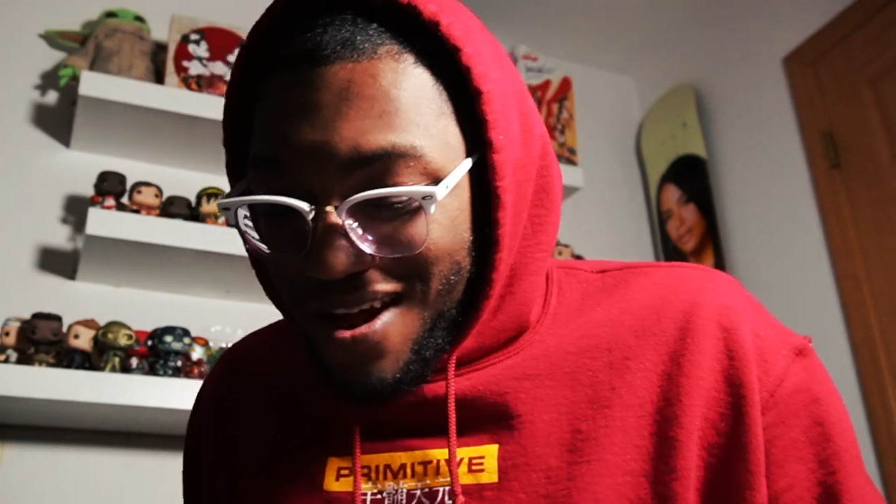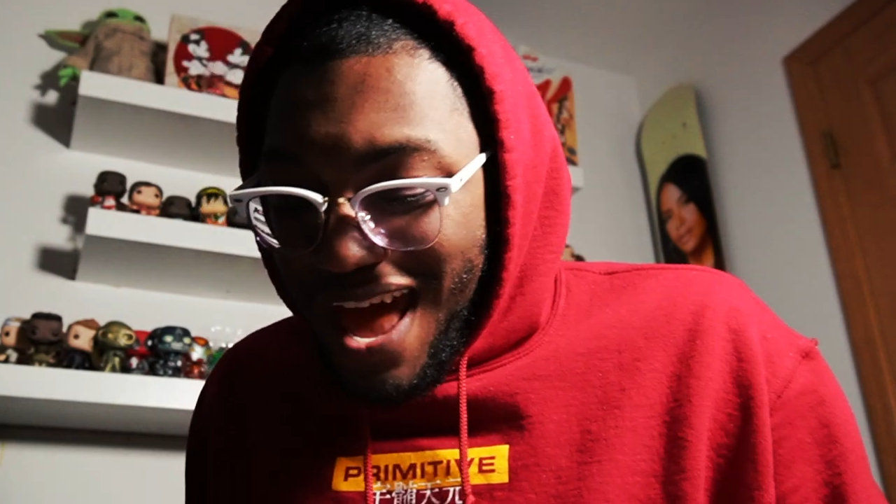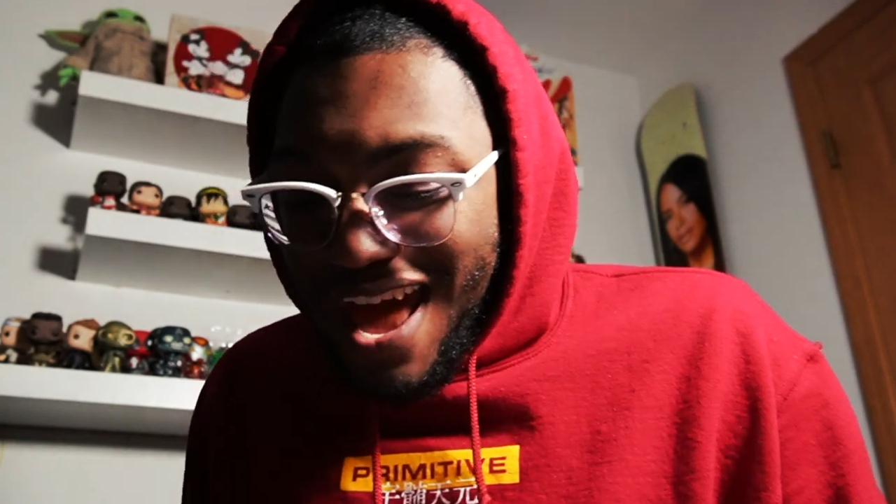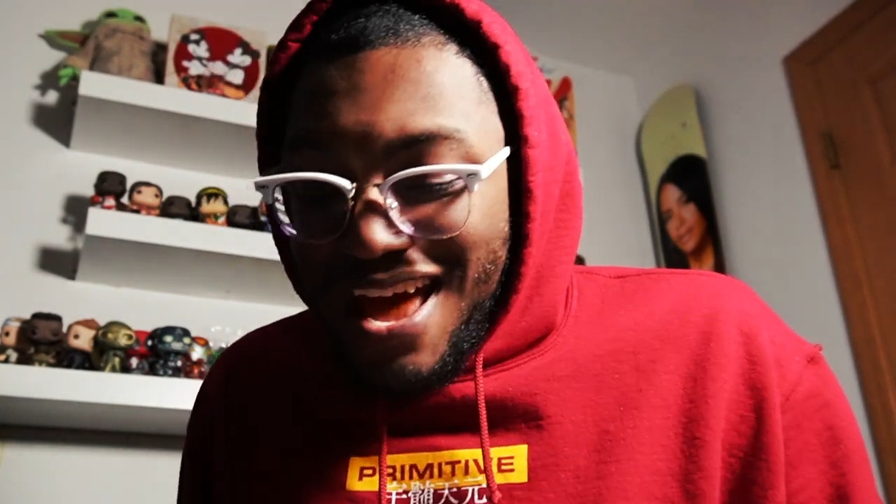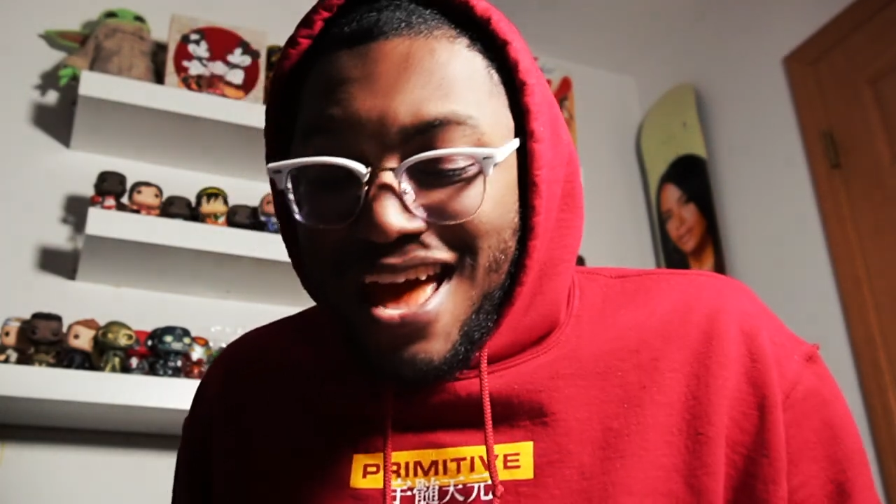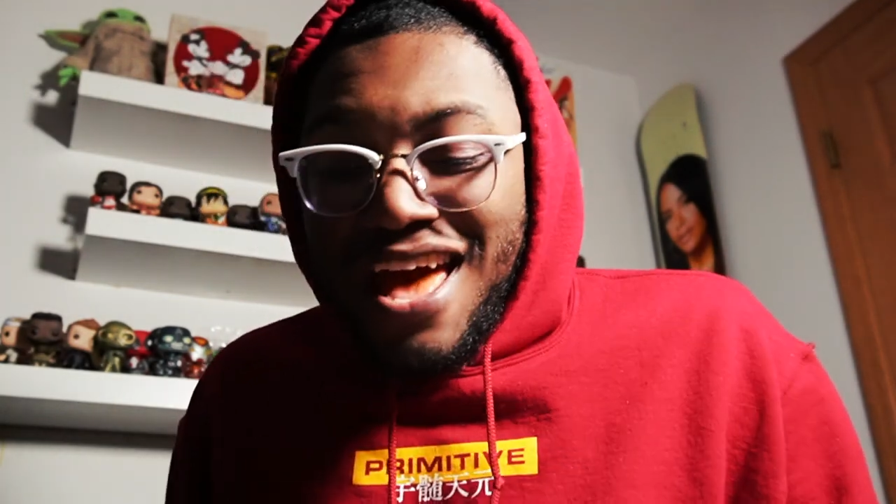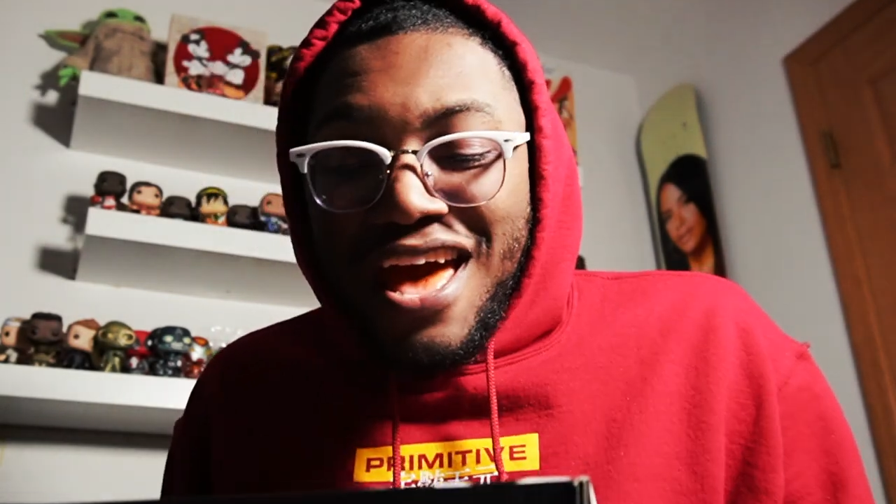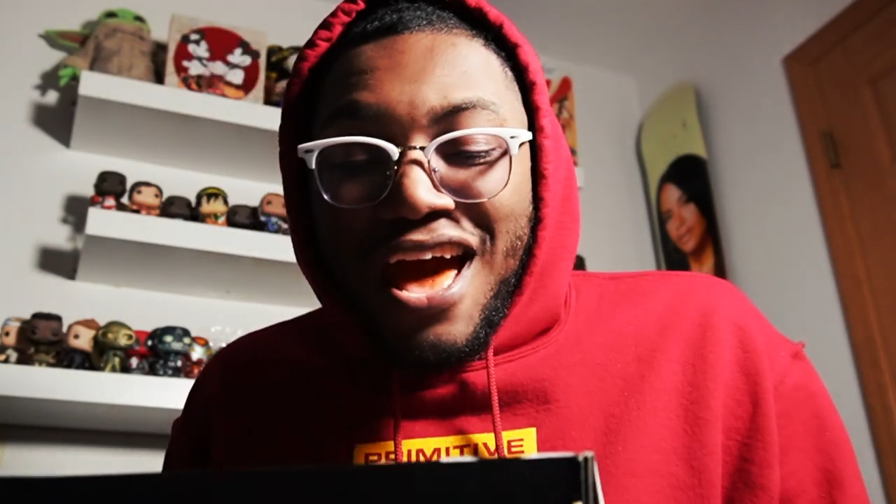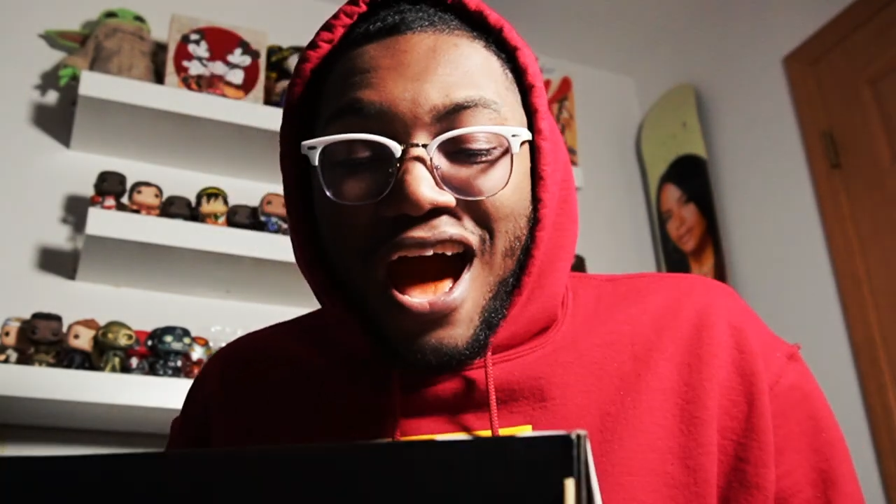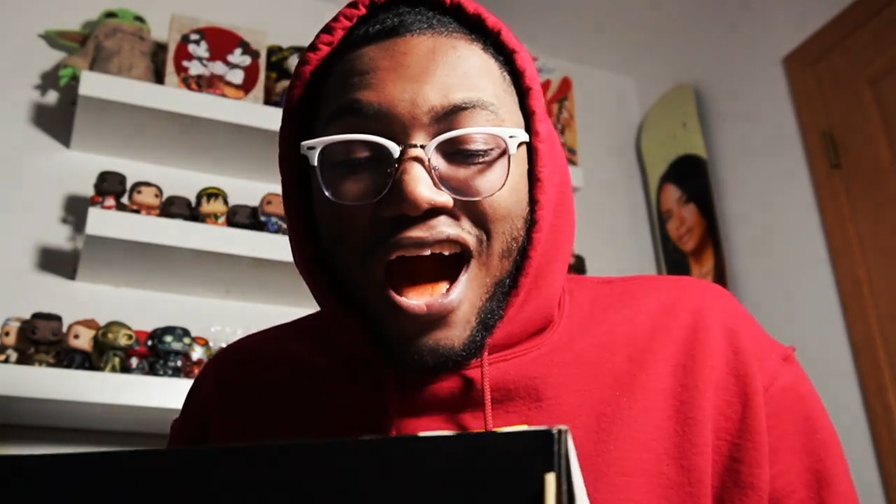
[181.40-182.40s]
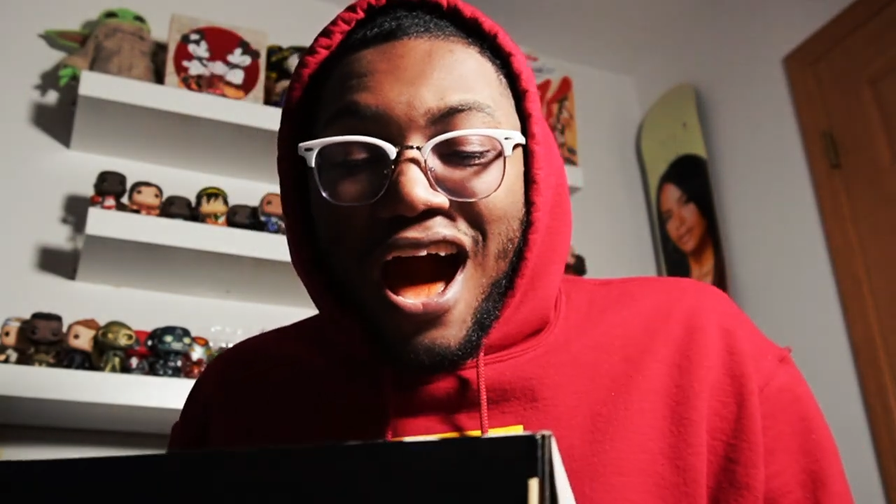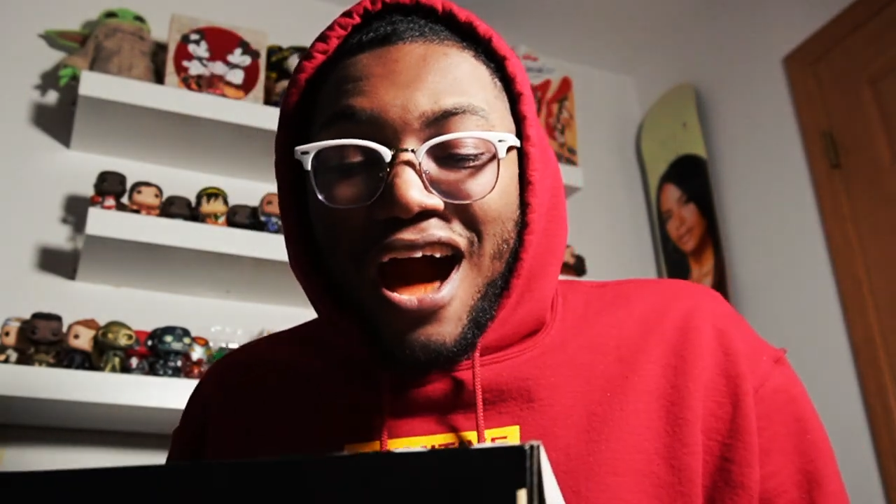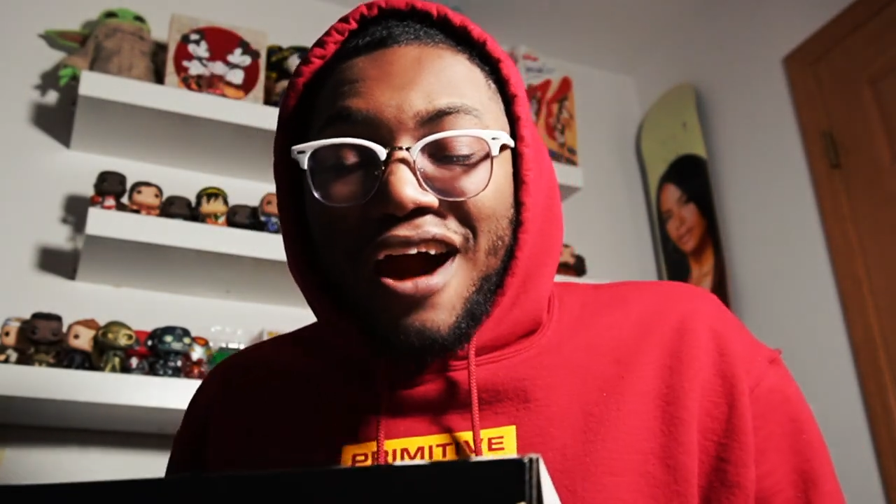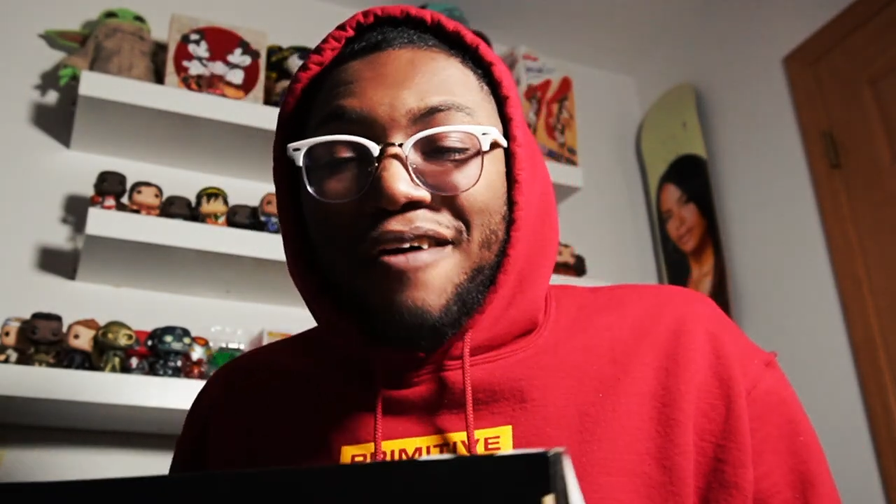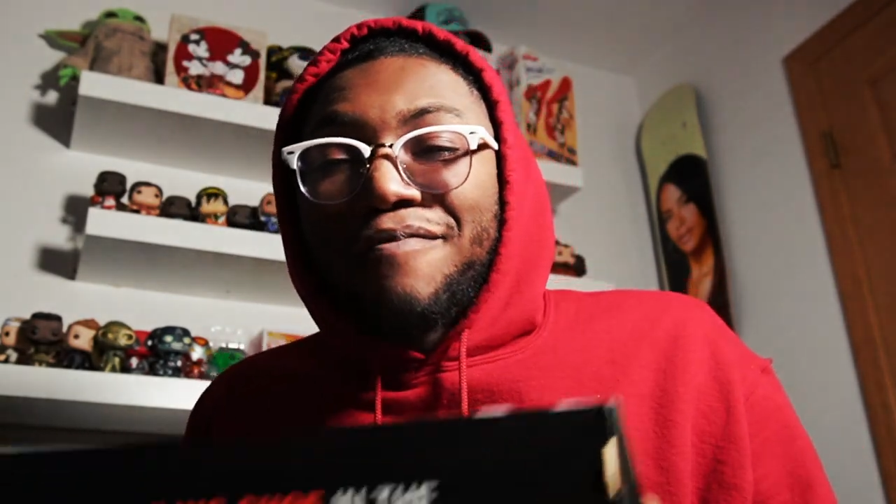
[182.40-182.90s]
okay?
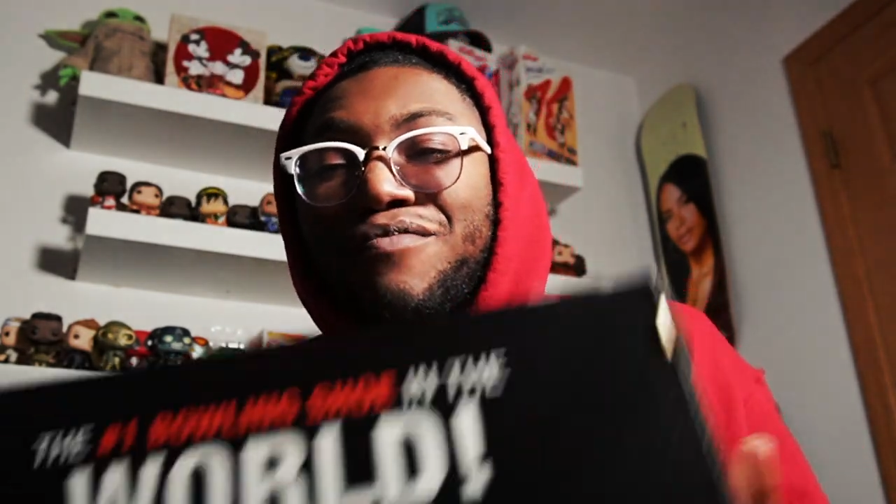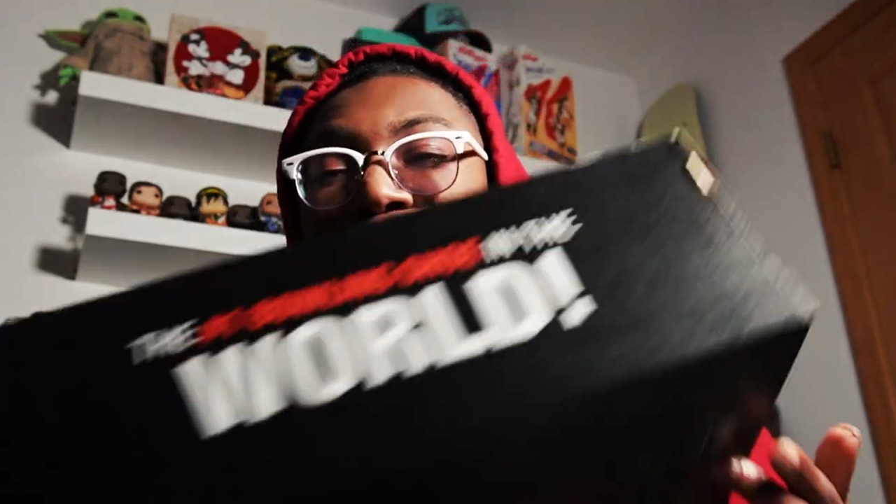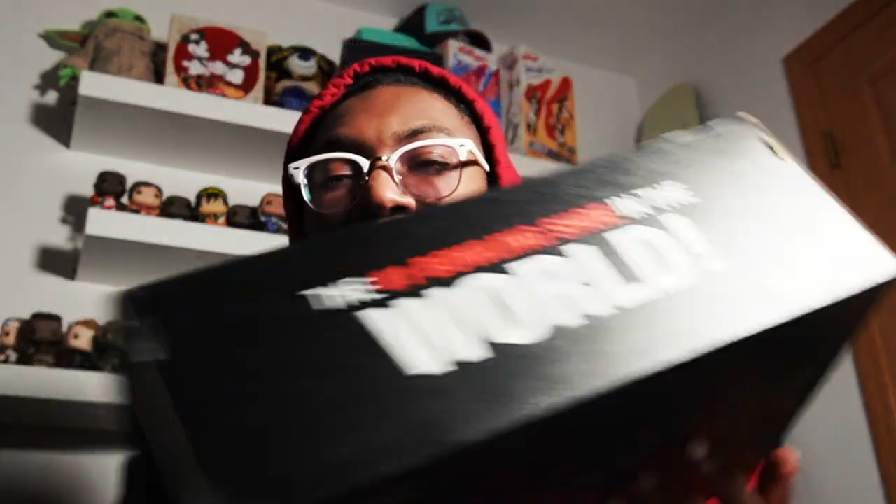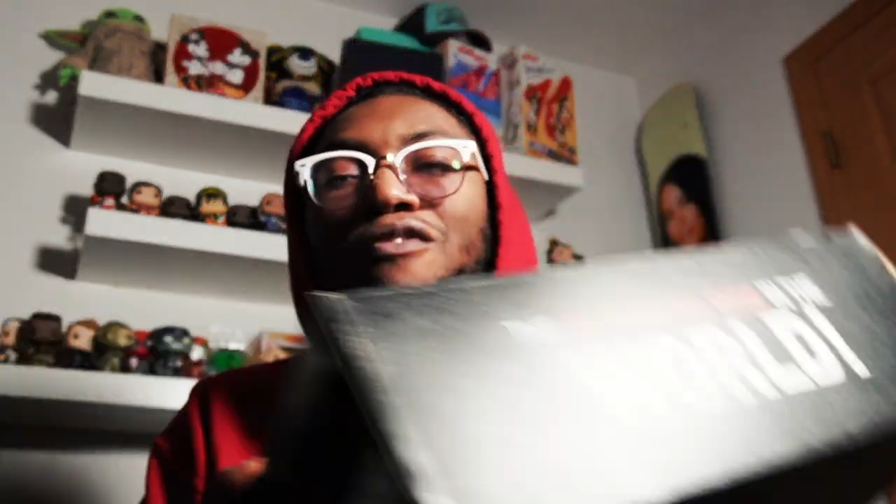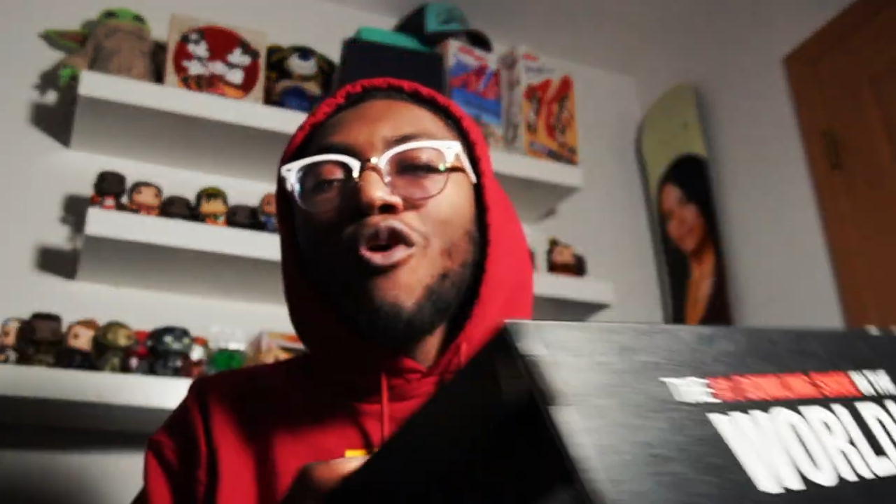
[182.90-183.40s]
Of